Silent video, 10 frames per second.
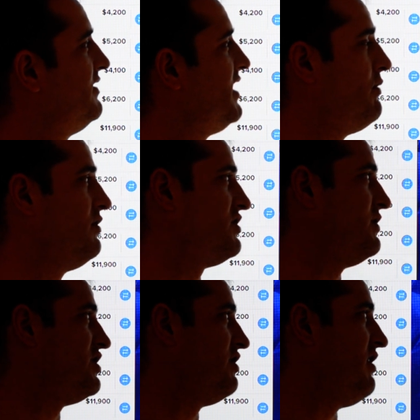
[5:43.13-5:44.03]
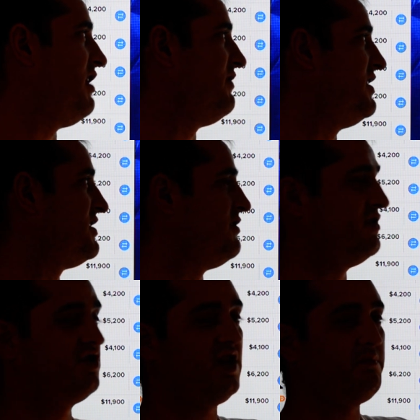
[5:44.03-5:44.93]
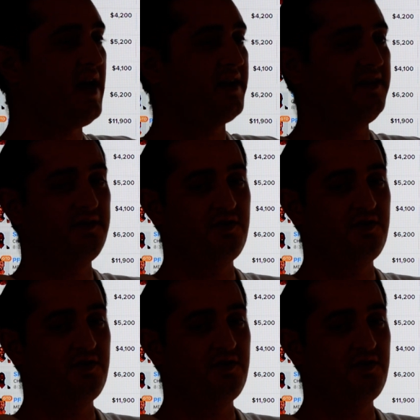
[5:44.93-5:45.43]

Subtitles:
They won't switch their offense. They'll just jump back the other